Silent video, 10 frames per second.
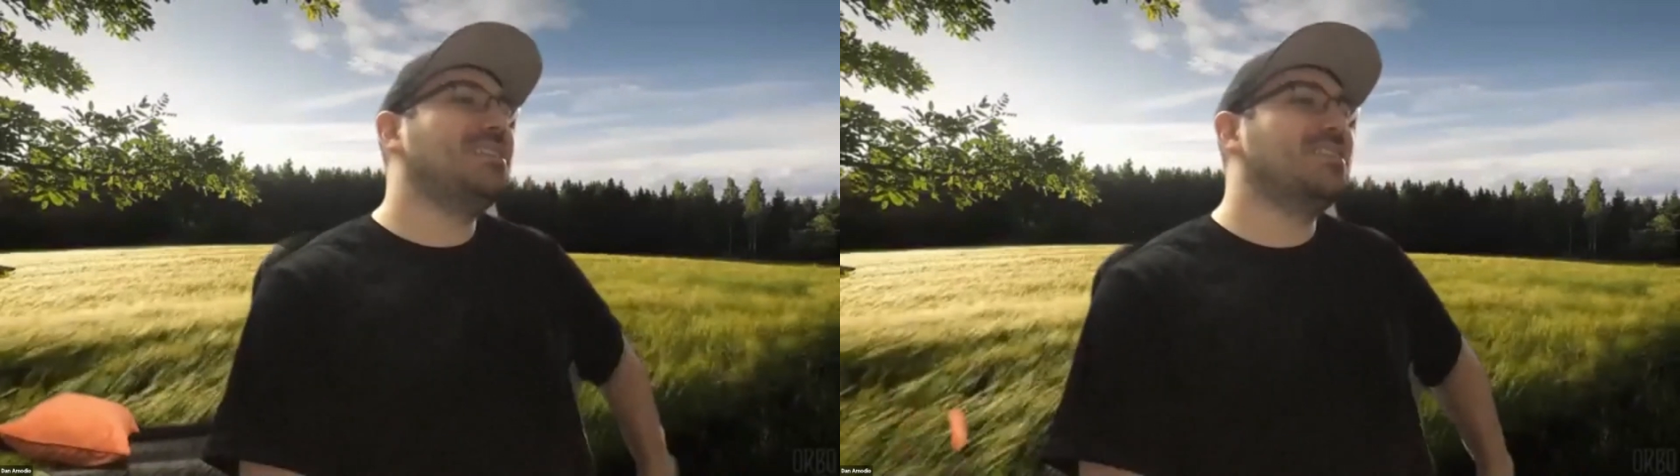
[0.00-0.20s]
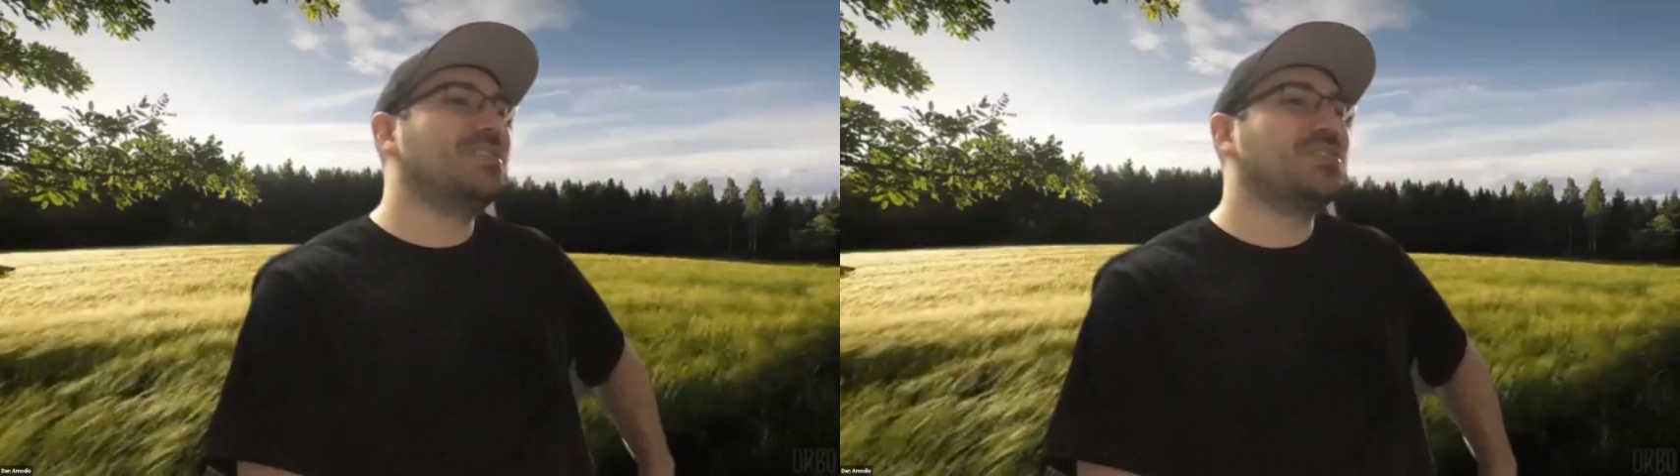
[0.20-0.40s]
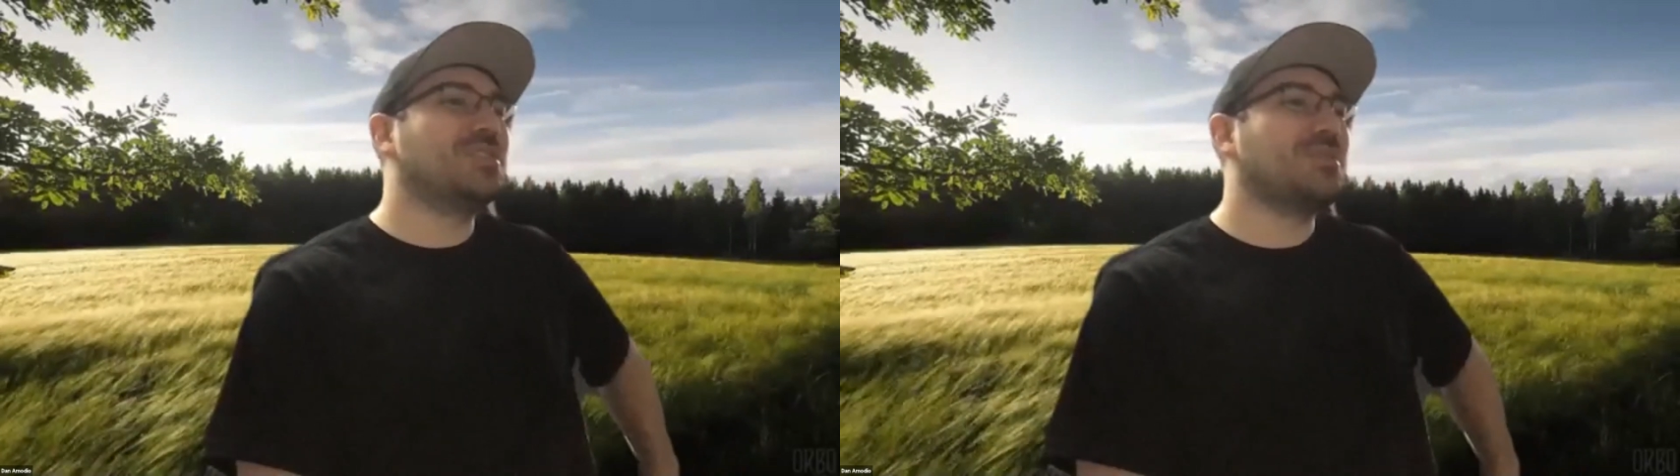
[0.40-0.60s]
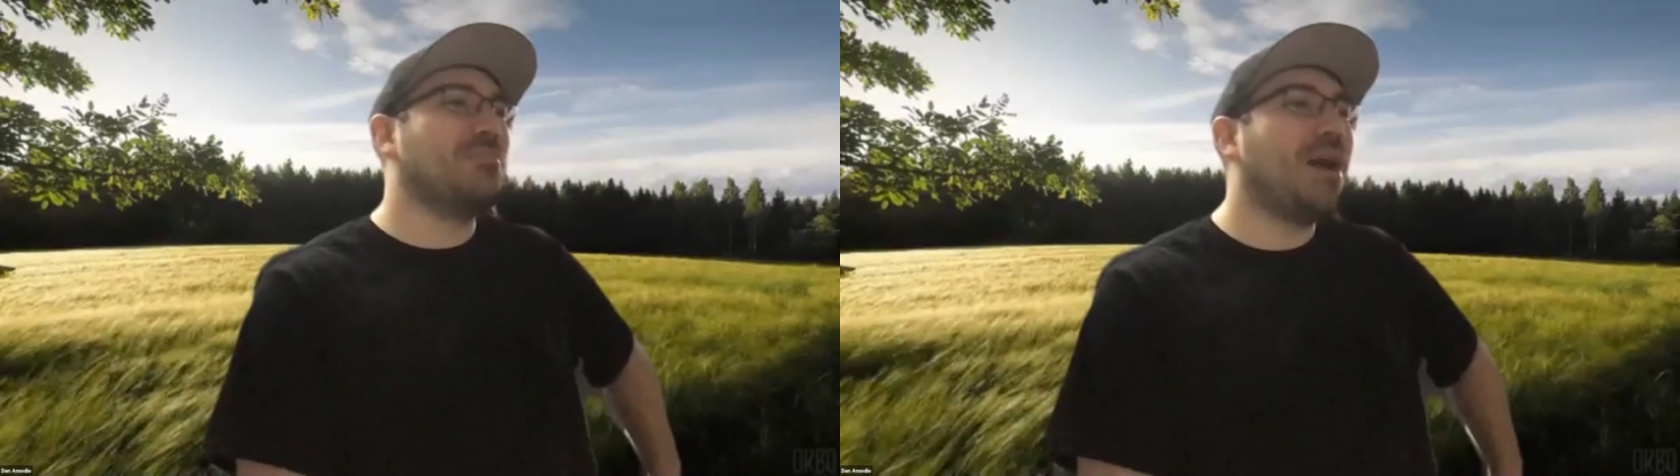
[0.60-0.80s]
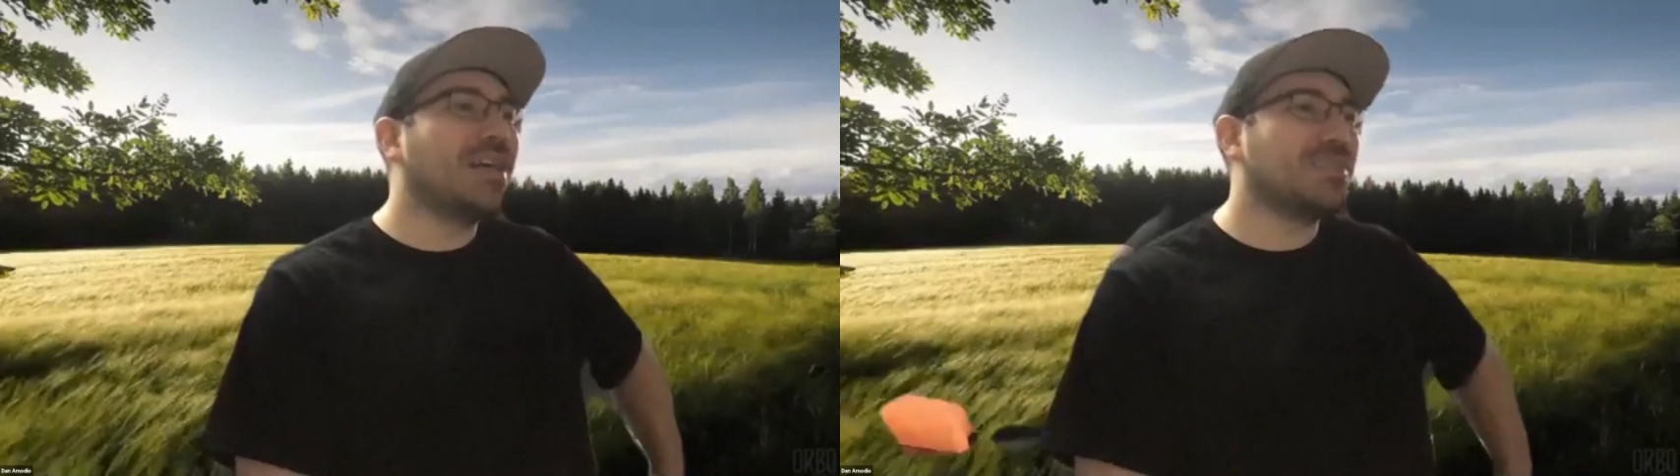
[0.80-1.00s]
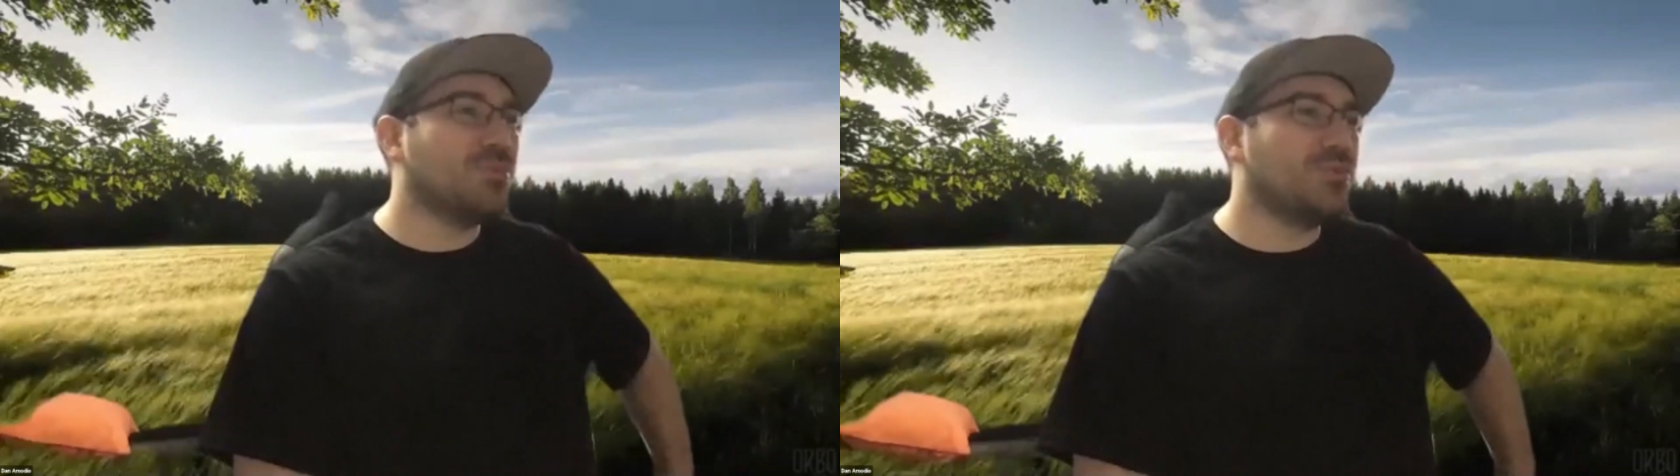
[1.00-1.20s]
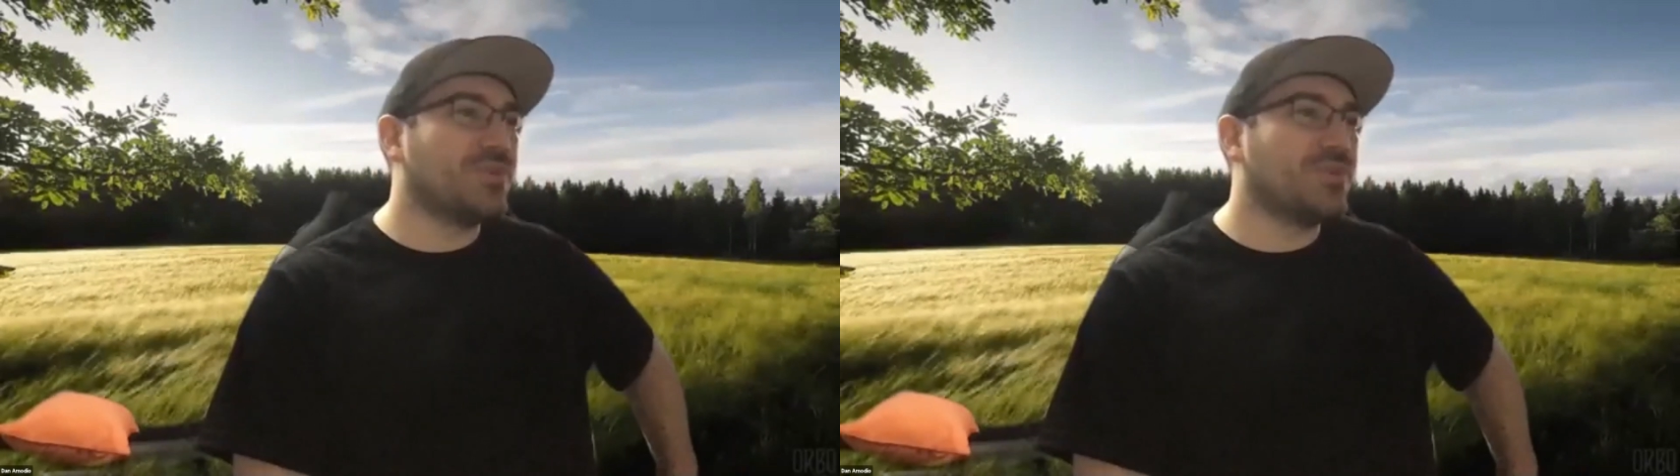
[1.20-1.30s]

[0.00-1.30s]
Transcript: It's just impossible